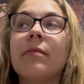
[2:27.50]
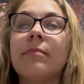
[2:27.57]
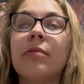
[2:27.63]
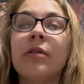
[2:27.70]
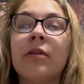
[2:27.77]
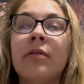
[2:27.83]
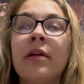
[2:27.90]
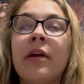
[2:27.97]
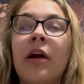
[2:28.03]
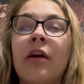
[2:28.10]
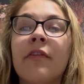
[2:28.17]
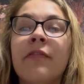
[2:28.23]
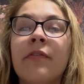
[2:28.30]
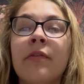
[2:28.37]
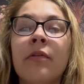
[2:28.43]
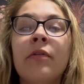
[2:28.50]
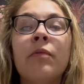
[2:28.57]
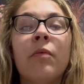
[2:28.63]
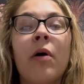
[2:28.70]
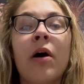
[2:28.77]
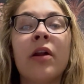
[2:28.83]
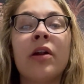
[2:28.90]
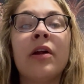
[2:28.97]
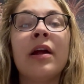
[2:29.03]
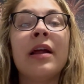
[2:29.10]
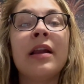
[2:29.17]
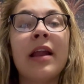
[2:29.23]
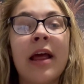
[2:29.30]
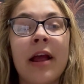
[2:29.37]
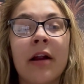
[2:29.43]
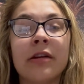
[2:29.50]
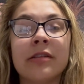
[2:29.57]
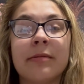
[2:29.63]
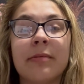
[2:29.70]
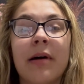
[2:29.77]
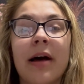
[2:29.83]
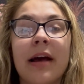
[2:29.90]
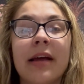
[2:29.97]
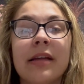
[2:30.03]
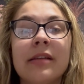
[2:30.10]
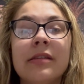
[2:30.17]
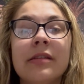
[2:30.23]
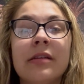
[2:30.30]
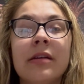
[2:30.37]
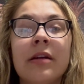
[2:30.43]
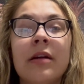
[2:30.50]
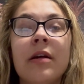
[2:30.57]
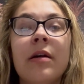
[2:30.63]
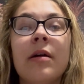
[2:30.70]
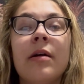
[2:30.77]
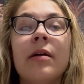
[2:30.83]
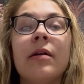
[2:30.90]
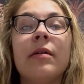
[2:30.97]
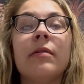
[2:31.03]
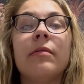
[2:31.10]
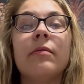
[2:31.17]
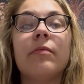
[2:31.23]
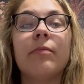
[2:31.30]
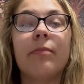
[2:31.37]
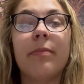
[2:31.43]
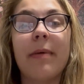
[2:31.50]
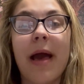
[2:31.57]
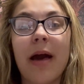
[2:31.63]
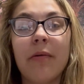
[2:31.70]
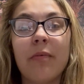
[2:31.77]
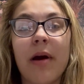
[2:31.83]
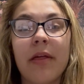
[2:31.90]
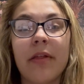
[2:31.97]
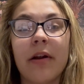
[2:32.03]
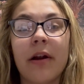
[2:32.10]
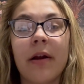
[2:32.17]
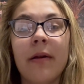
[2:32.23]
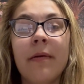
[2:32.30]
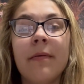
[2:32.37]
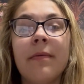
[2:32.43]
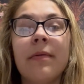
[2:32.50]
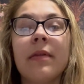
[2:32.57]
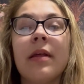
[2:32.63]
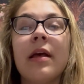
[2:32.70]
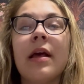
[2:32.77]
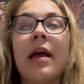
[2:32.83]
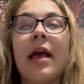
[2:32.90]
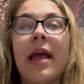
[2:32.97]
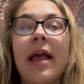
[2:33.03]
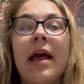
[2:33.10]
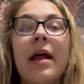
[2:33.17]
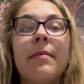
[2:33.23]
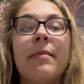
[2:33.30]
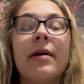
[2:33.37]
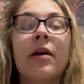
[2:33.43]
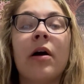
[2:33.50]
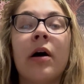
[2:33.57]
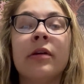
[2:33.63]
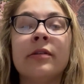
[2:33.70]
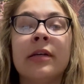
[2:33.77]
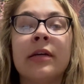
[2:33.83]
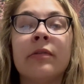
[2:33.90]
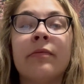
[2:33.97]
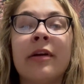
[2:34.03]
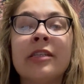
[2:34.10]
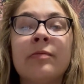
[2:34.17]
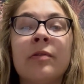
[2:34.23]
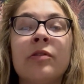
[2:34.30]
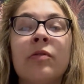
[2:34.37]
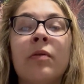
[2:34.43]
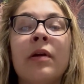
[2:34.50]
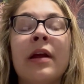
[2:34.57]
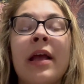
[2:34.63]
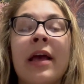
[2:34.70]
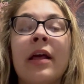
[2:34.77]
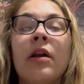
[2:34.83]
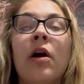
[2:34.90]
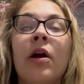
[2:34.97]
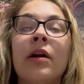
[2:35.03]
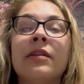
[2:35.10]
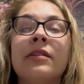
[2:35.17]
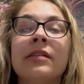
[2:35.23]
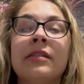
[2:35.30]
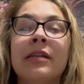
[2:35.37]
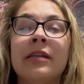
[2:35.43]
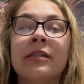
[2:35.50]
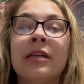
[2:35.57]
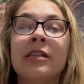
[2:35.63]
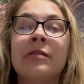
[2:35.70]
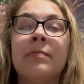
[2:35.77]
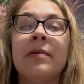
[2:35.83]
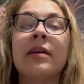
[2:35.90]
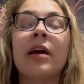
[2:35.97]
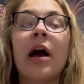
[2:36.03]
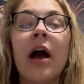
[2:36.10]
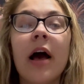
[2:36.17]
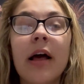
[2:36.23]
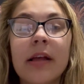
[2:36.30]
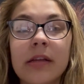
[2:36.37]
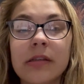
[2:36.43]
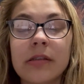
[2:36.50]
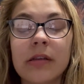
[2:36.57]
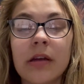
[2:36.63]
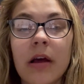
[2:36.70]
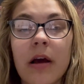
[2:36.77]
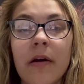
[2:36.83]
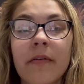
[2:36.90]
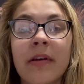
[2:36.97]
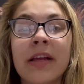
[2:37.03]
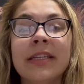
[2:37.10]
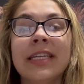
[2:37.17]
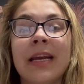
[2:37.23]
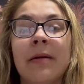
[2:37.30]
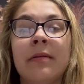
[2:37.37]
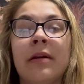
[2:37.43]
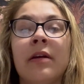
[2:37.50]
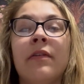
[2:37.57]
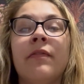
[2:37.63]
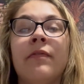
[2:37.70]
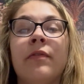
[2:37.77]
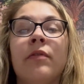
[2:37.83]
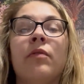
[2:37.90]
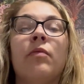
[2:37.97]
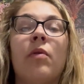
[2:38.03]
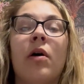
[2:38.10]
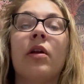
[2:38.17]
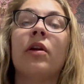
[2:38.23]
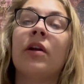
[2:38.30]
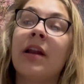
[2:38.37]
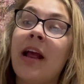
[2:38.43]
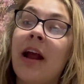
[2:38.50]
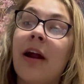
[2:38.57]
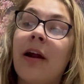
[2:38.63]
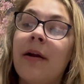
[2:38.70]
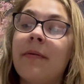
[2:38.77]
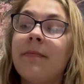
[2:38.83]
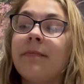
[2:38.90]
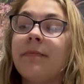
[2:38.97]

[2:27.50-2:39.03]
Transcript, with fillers: polluting our food, water, and air supplies, bad weather, and by causing respiratory and heart diseases because of contaminated food, water, and air.